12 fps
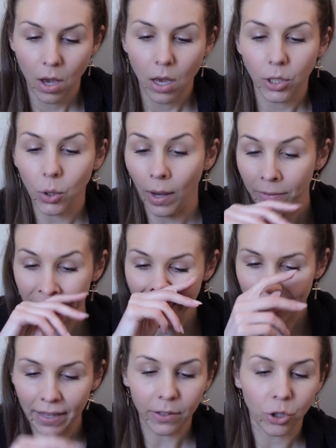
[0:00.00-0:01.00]
So I
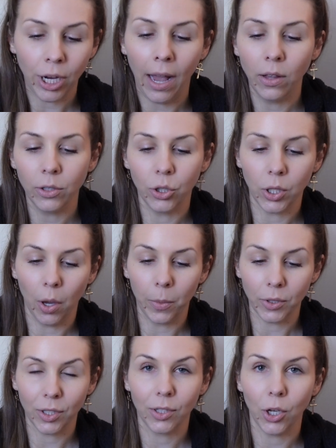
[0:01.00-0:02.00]
feel like the challenge is
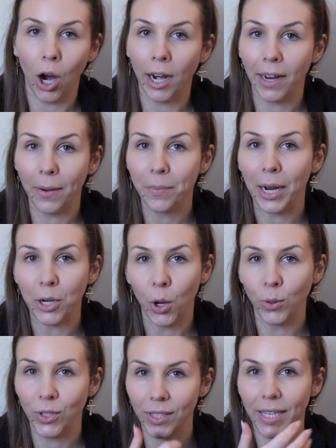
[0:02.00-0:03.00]
almost, sorry, my
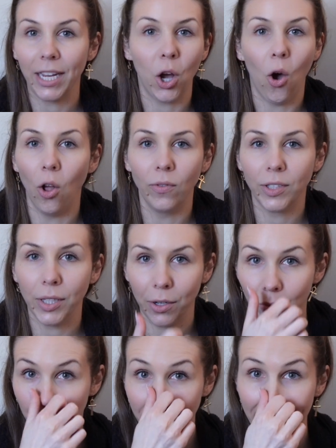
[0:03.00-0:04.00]
nose is like all of a
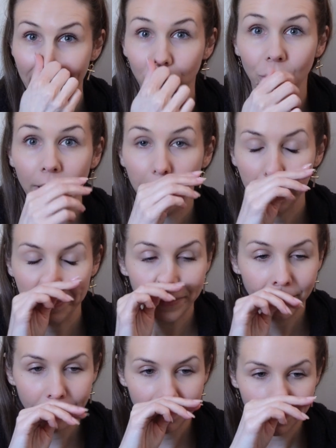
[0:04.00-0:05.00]
sudden really itchy.
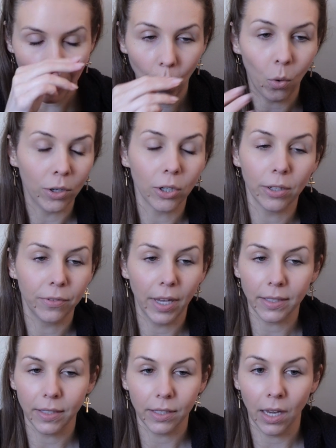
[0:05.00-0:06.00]
I wonder if
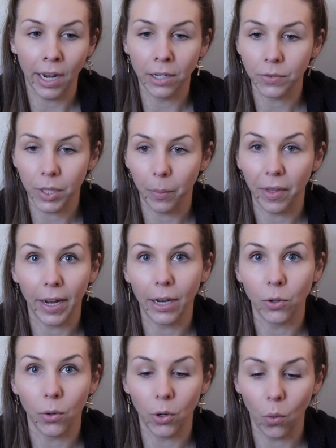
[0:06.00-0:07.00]
that's a sign of something. I
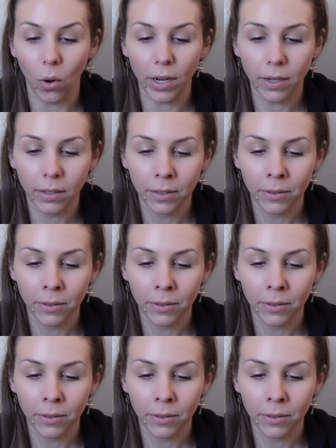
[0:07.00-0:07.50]
don't know what.